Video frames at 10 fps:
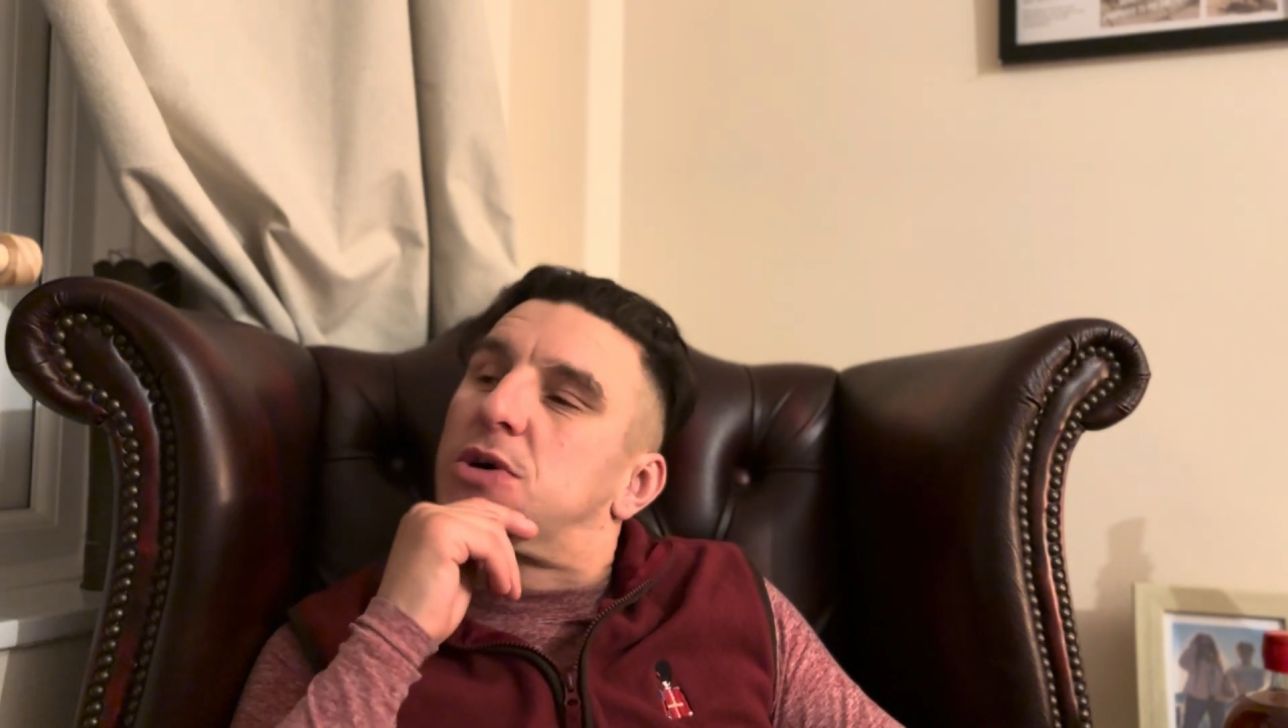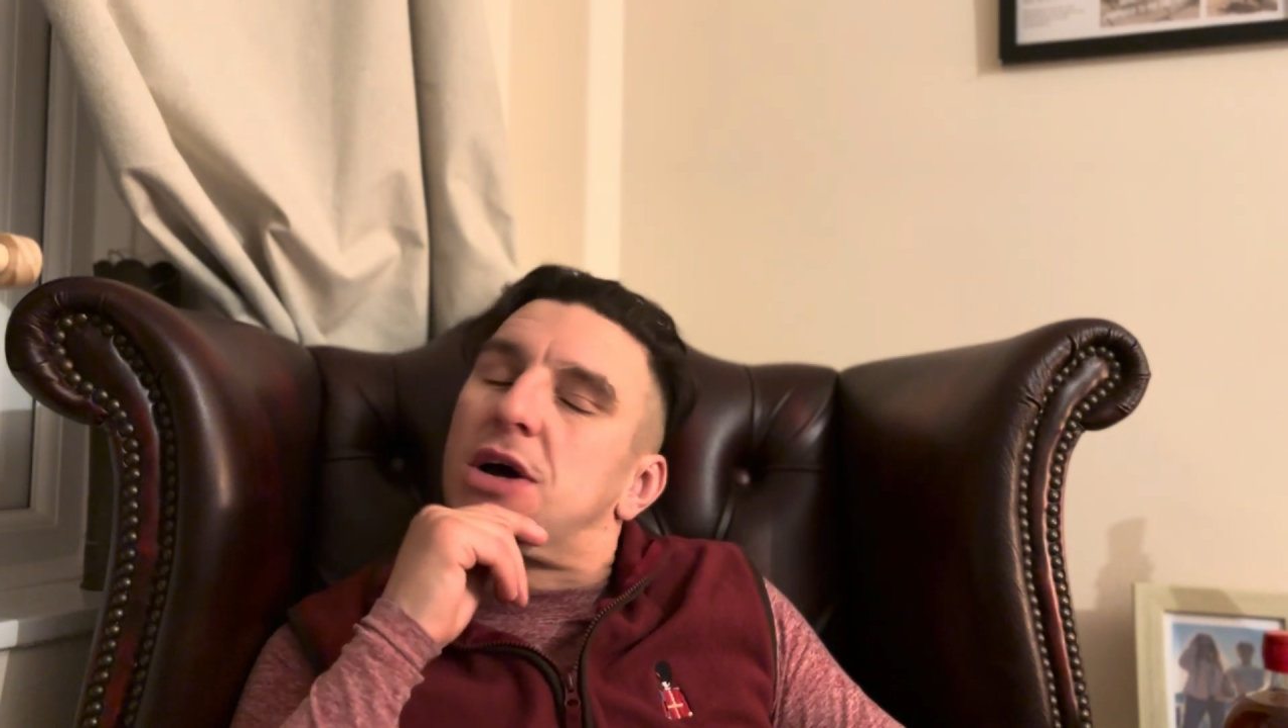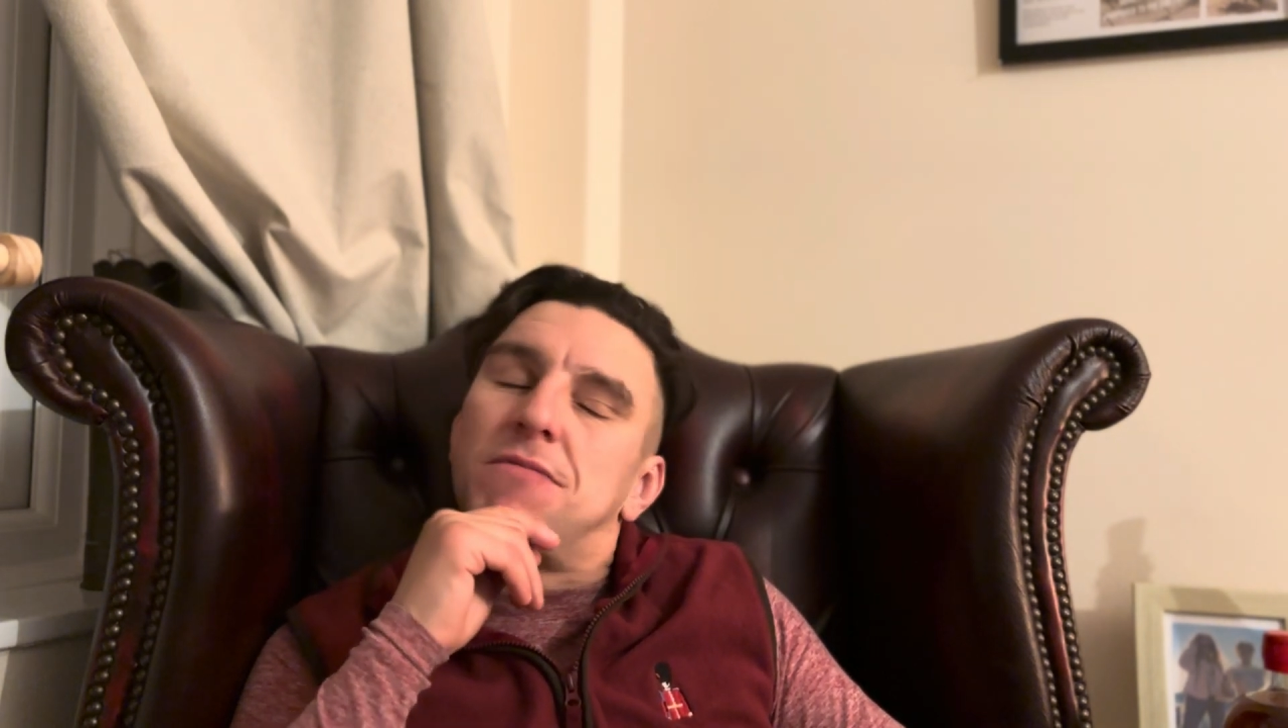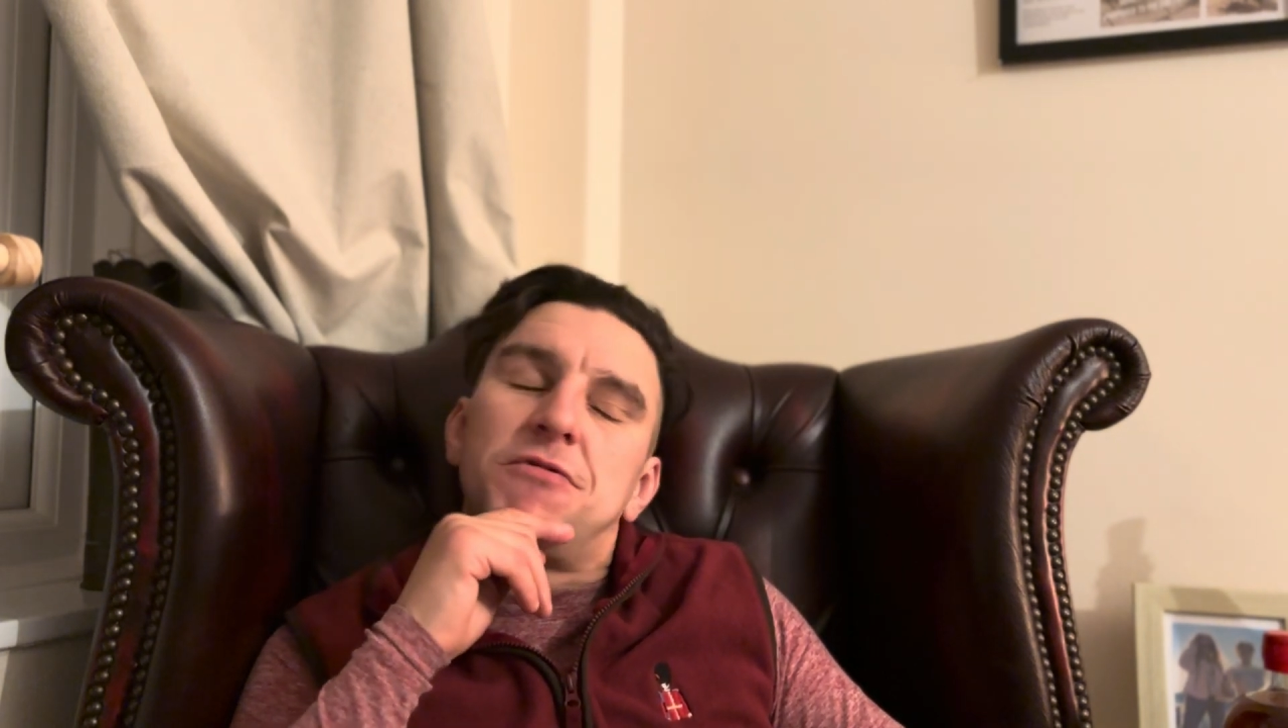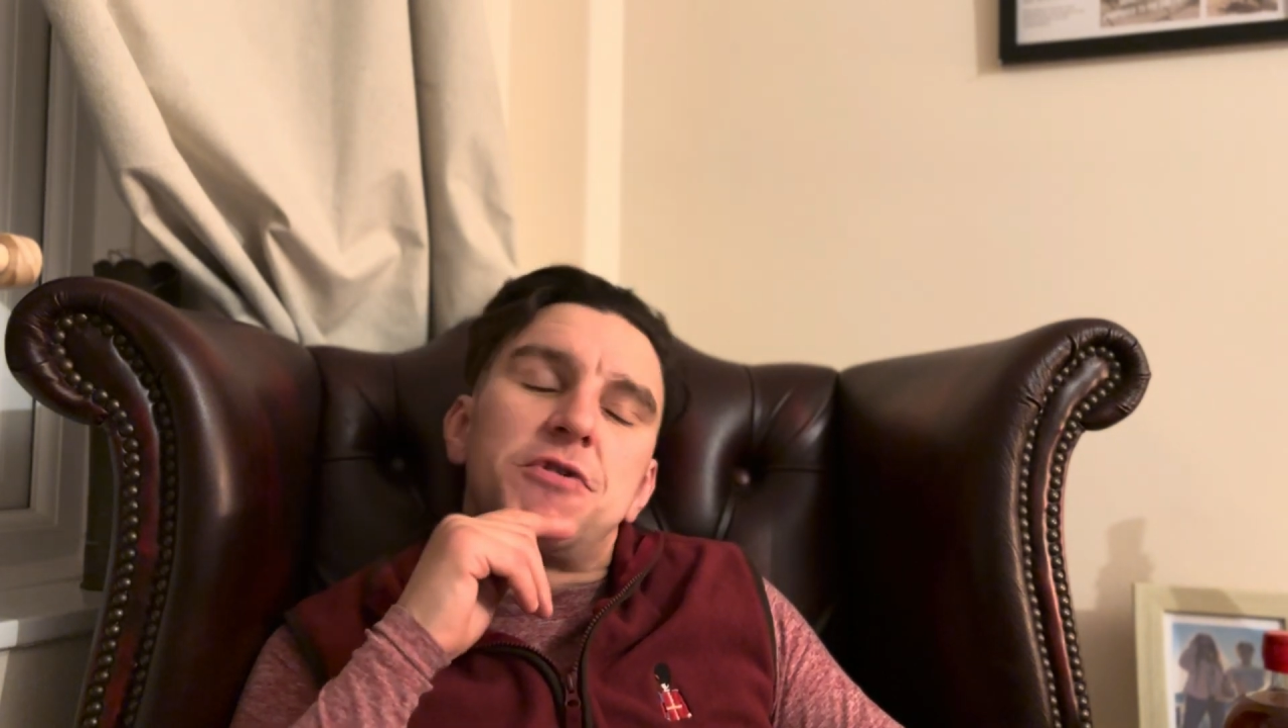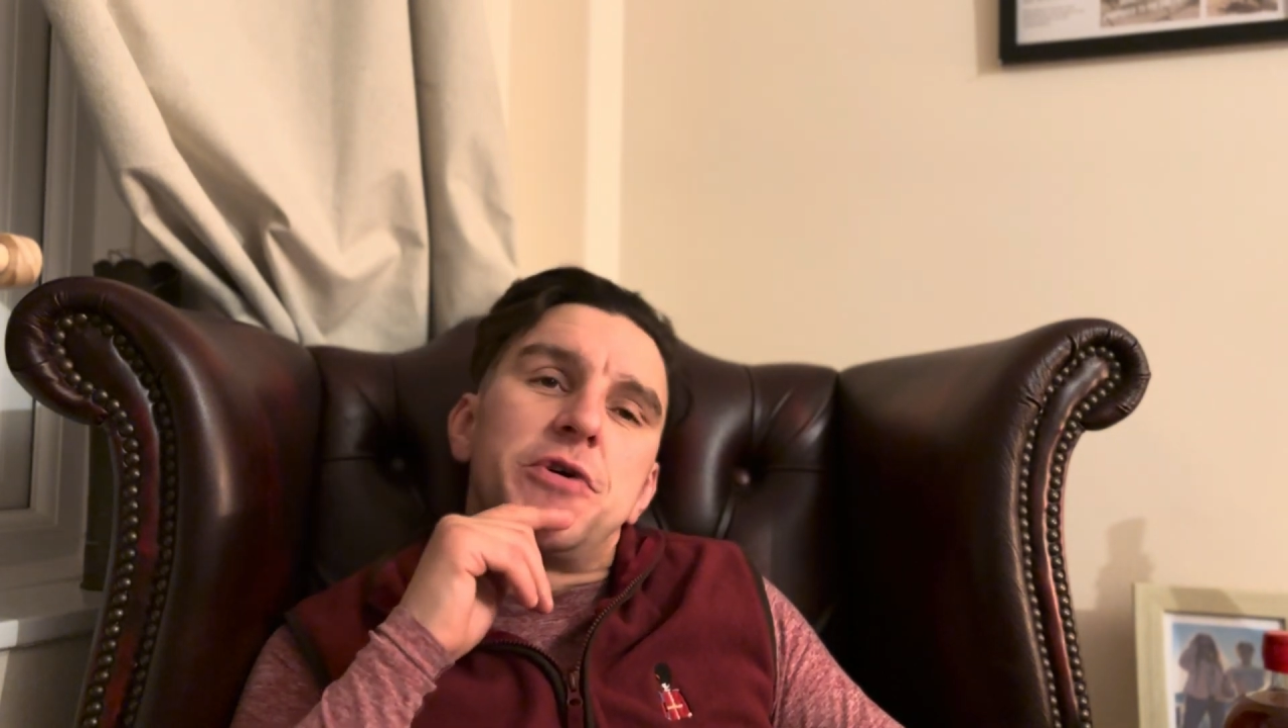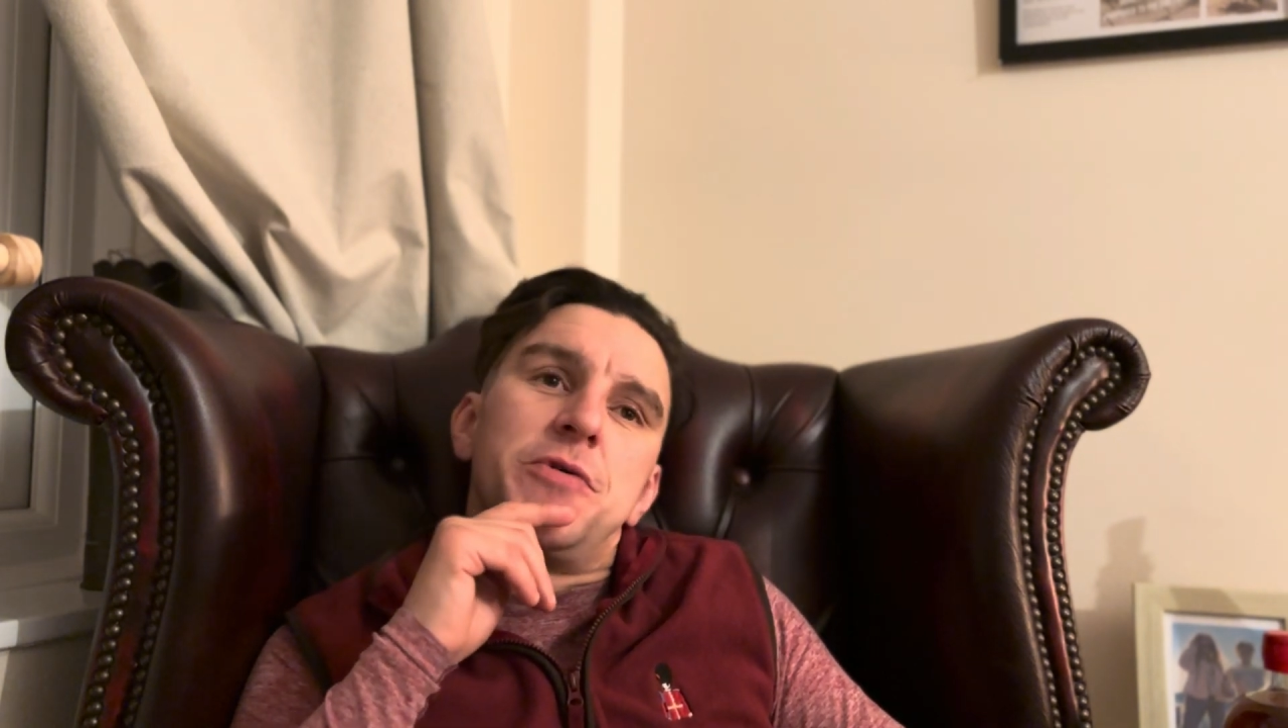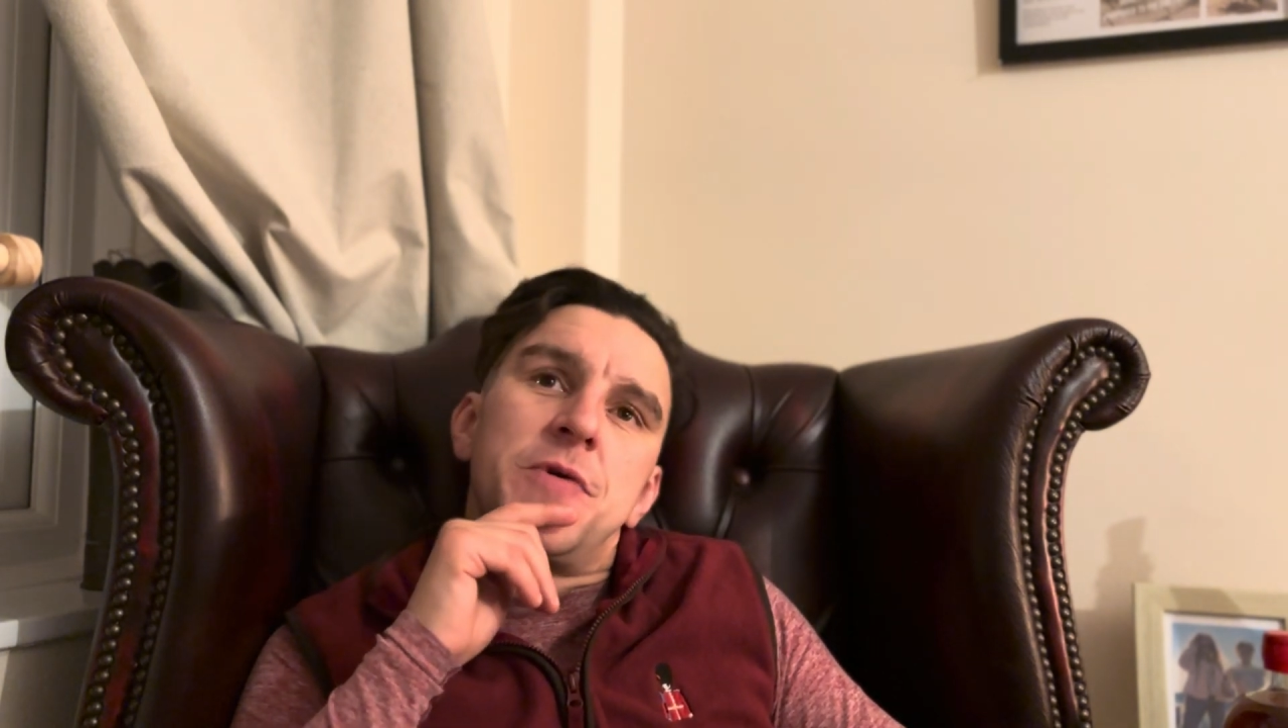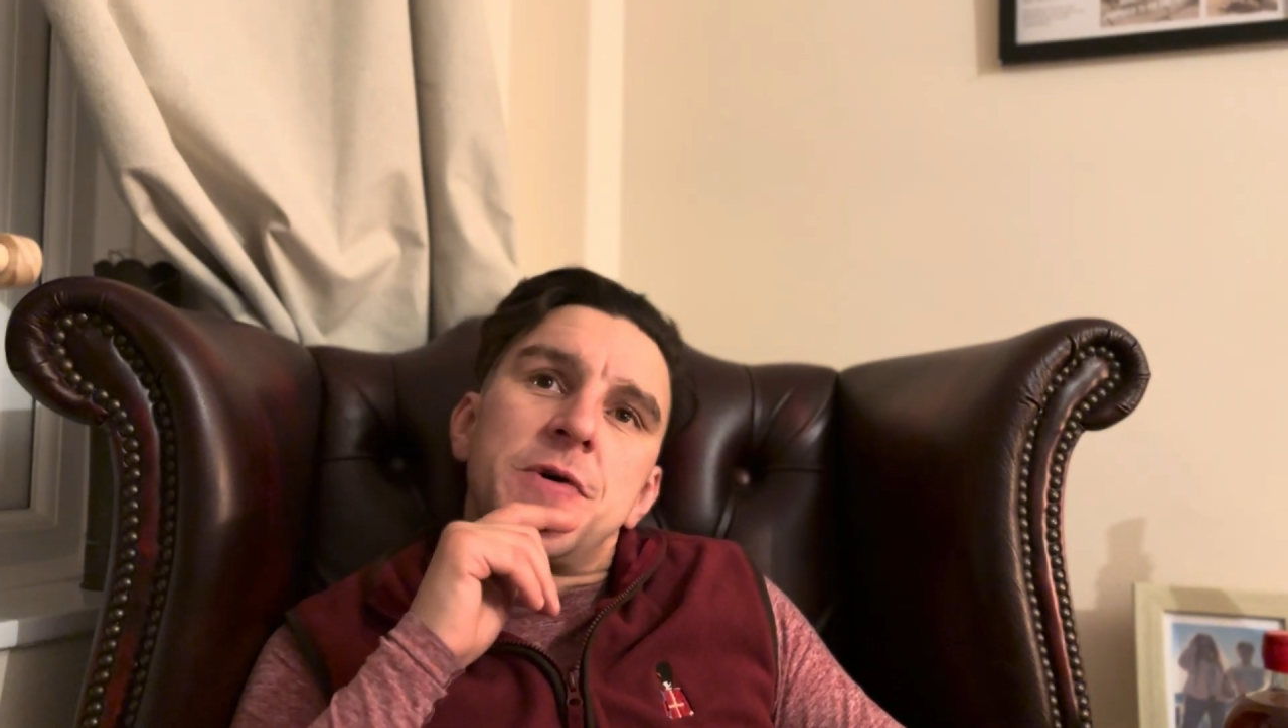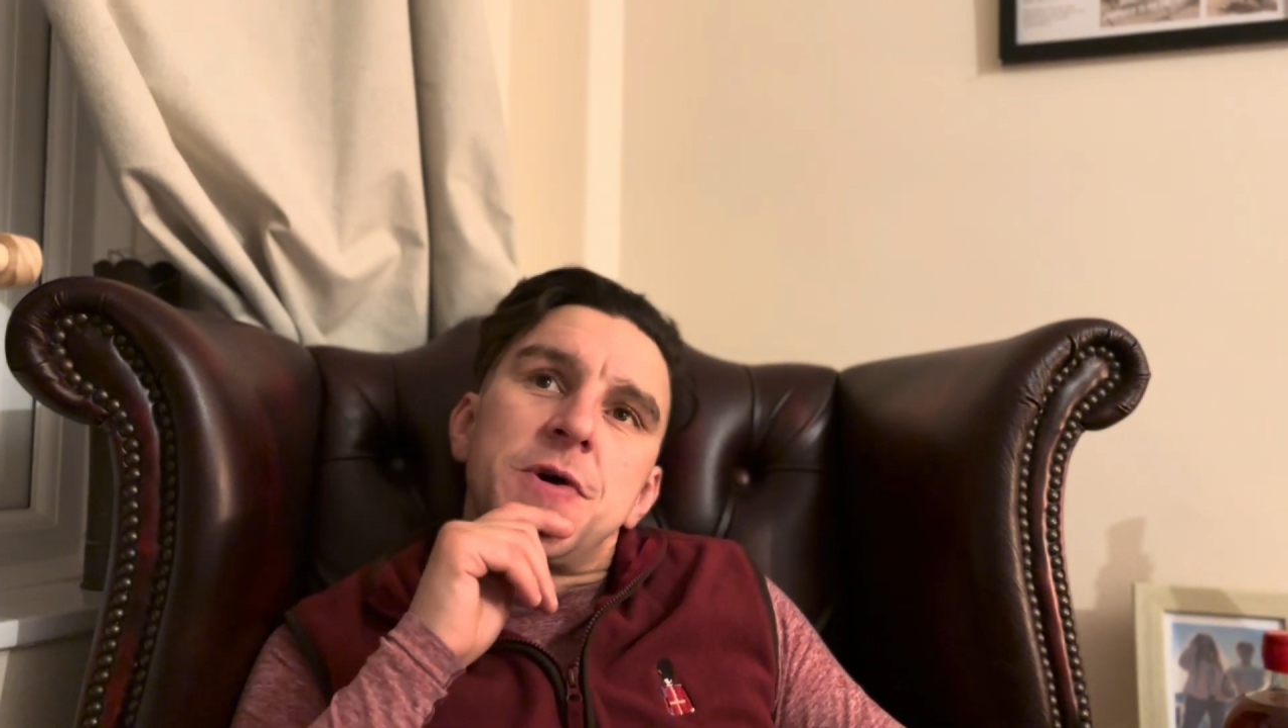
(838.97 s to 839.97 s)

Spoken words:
come through.